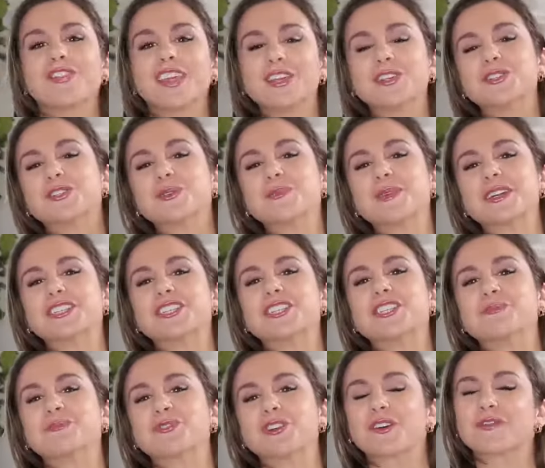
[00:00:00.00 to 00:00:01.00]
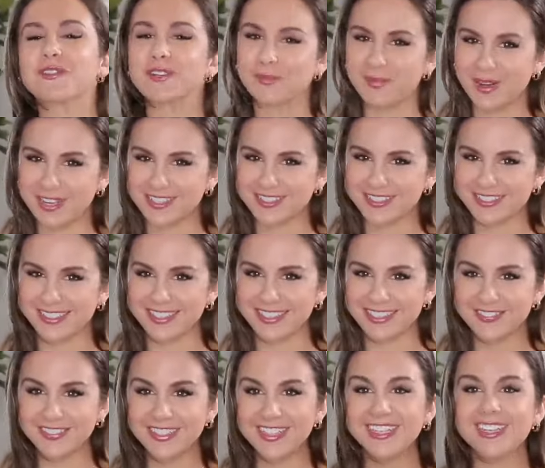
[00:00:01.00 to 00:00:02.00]
Thank you so much to Gymshark for sponsoring
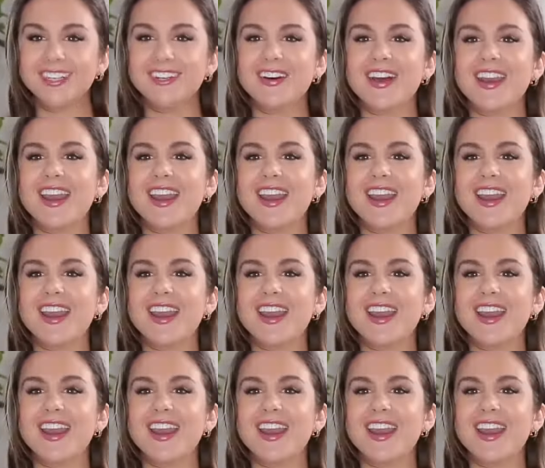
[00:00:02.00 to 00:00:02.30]
today's video.